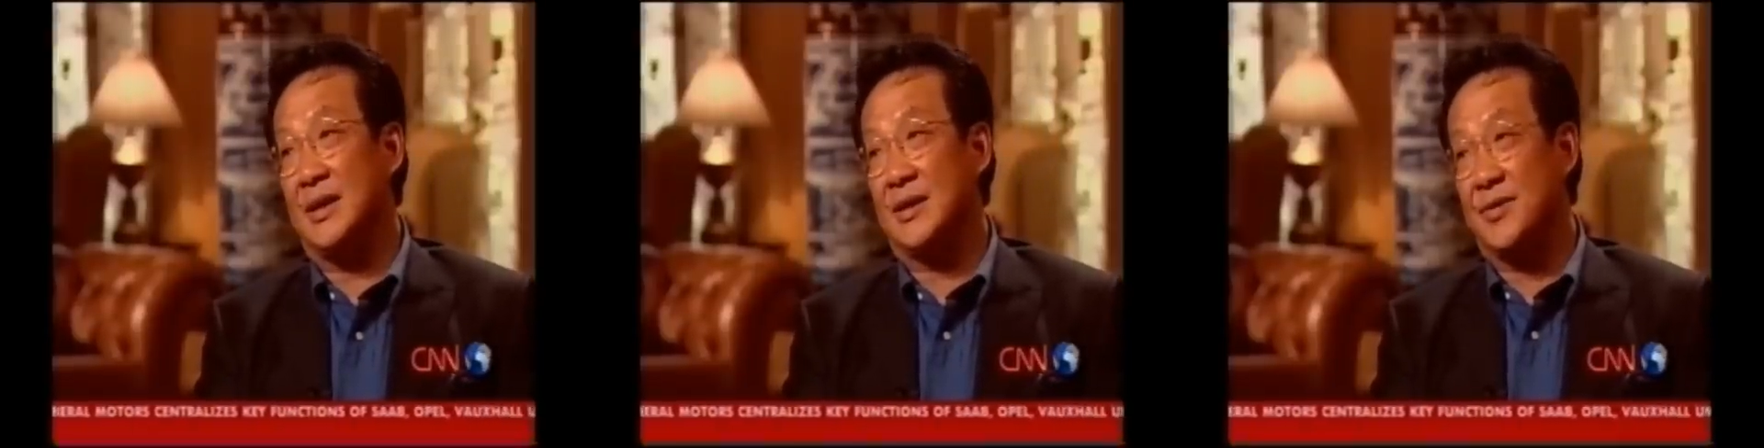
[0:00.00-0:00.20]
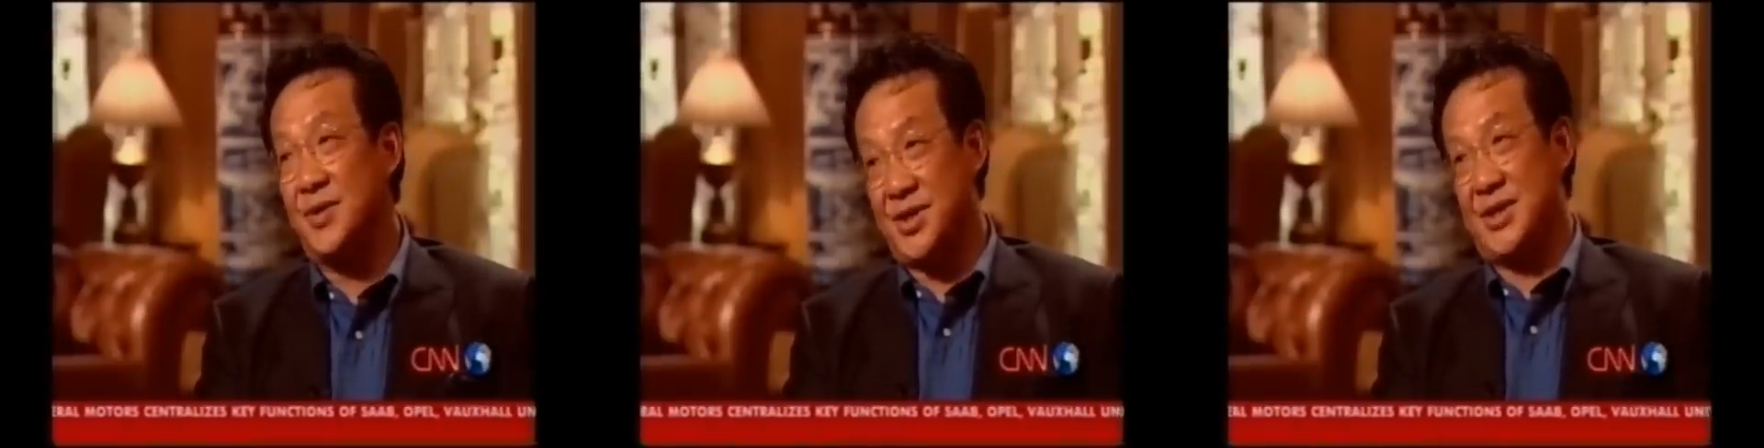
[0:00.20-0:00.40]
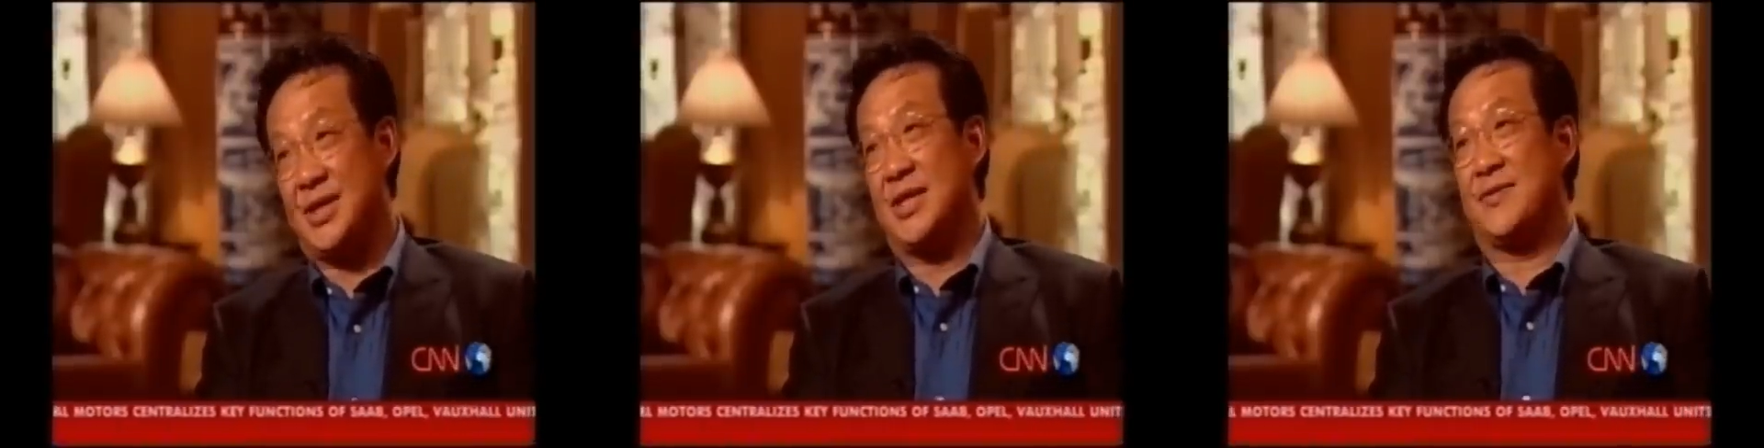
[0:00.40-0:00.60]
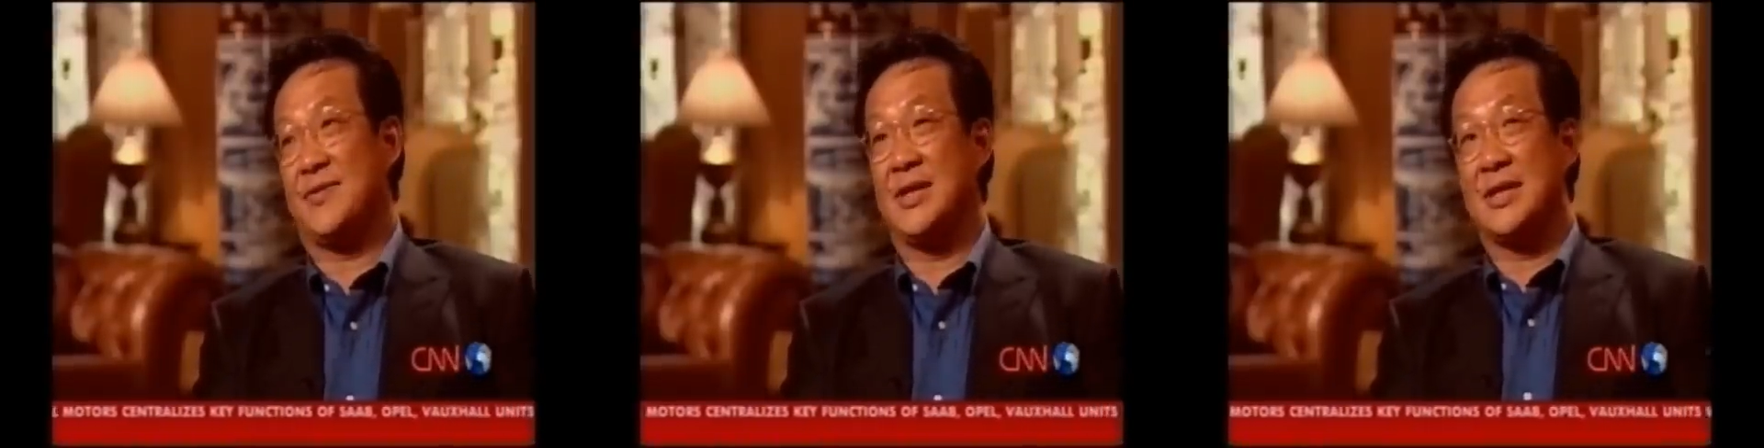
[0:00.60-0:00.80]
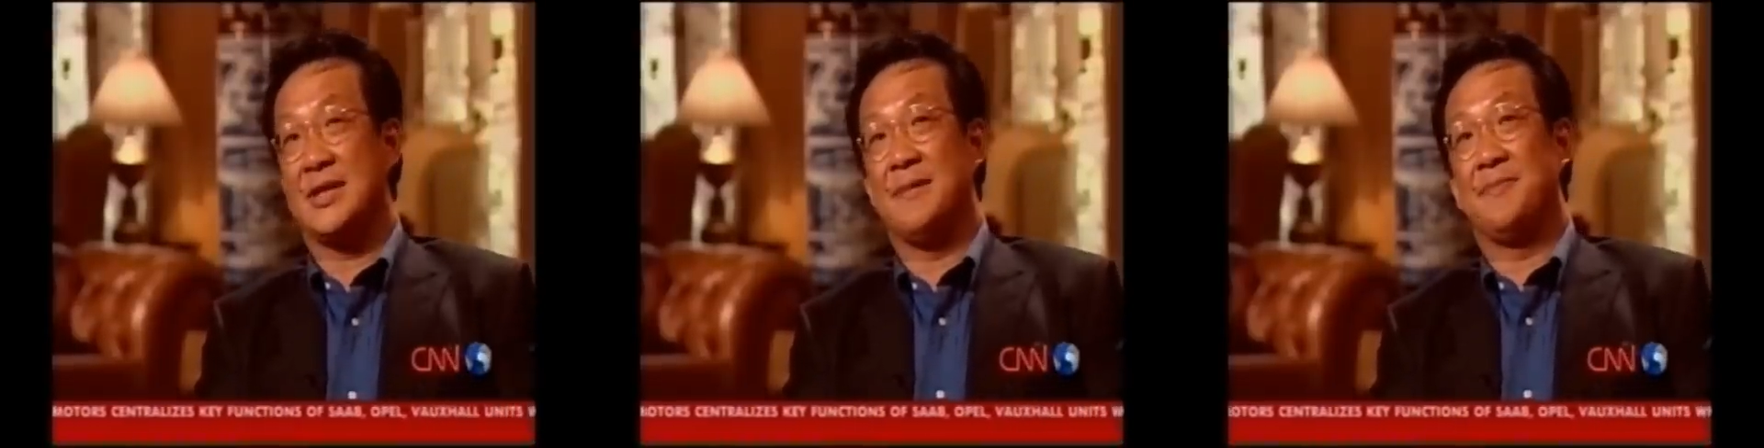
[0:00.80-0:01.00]
Christians for
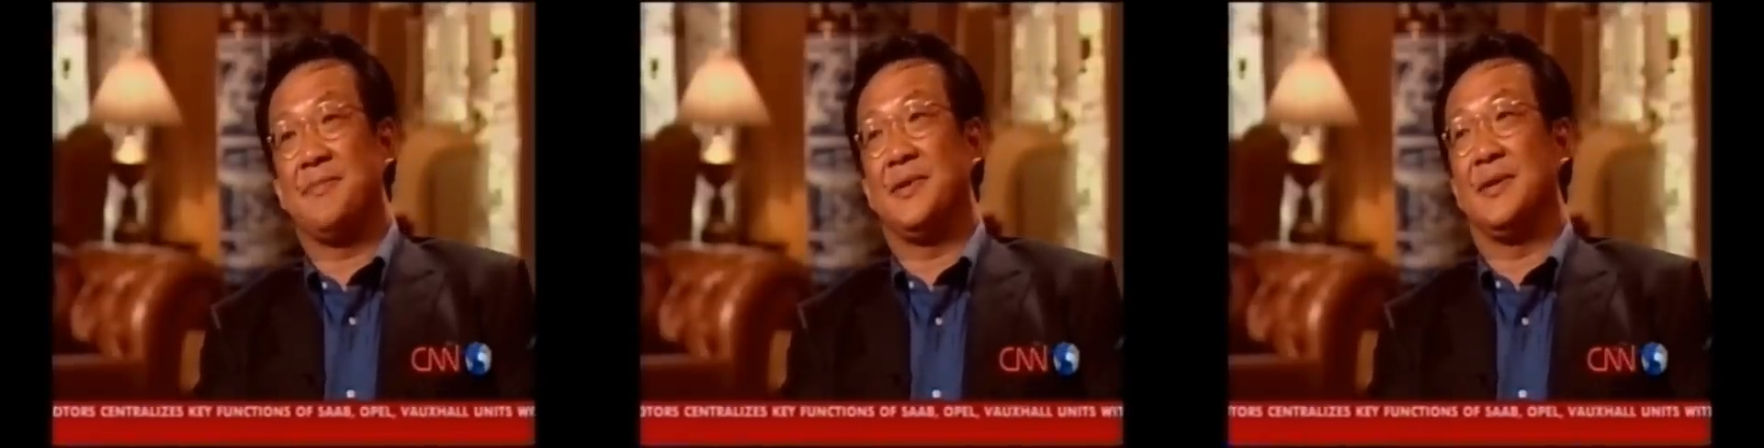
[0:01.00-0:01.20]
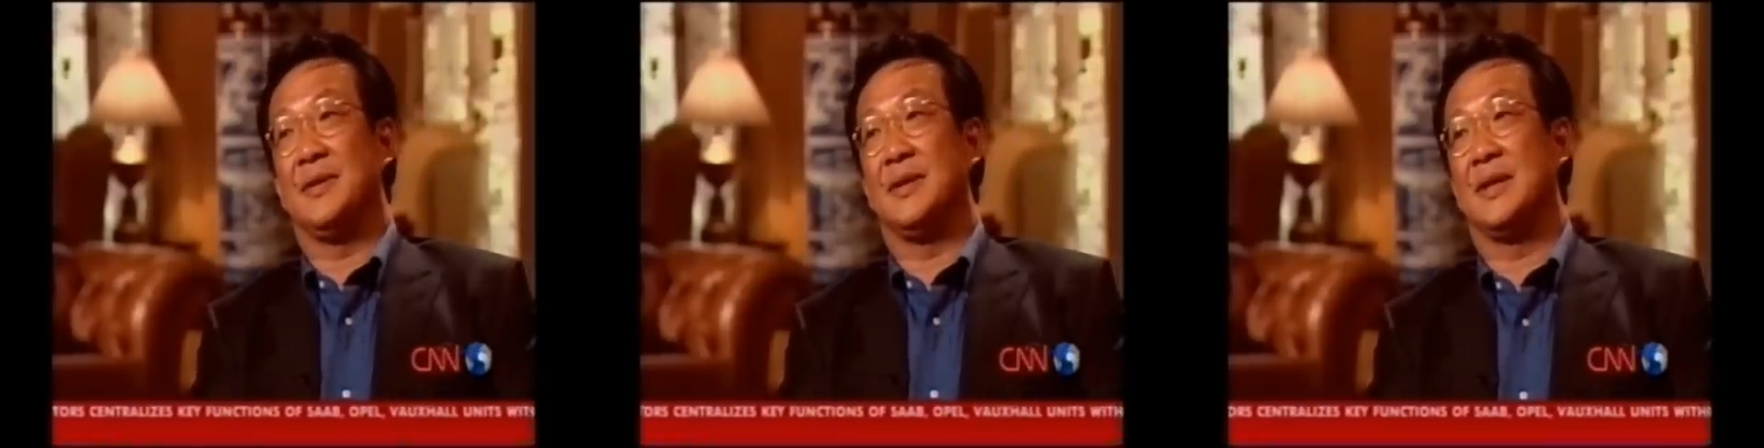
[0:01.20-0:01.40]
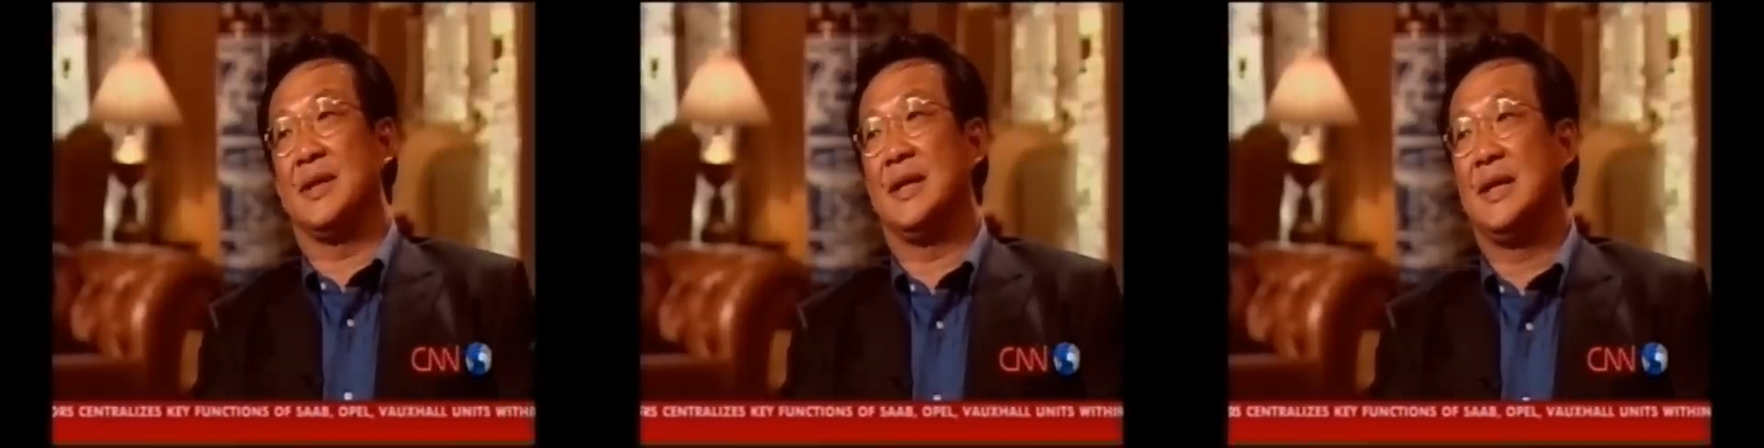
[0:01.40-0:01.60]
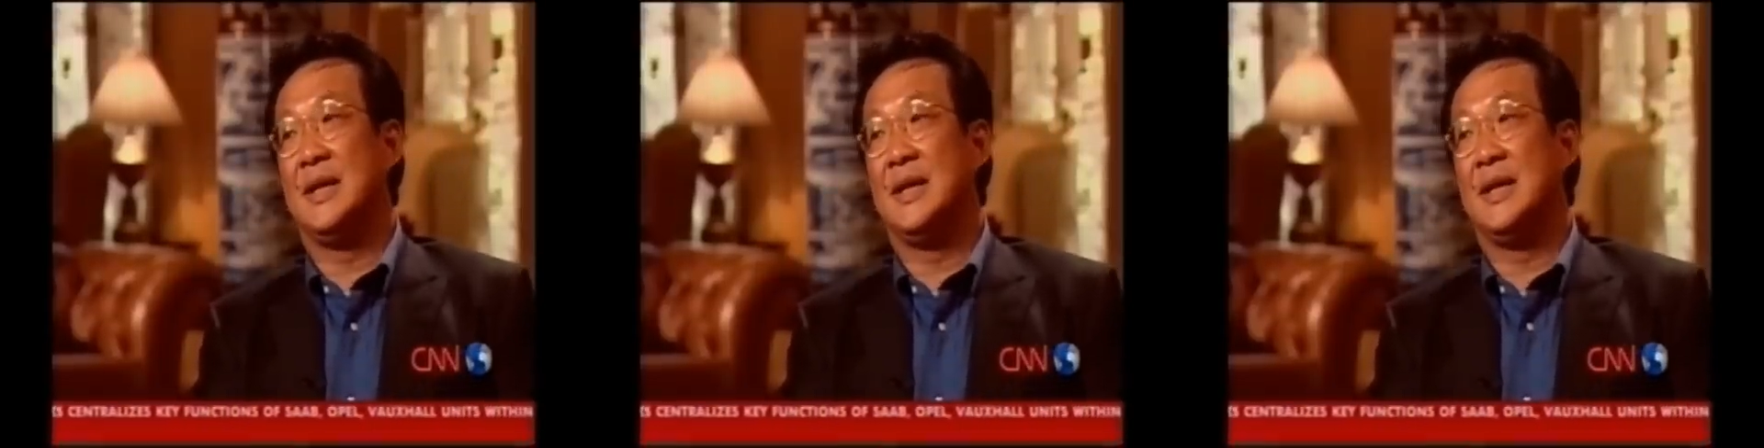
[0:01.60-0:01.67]
example,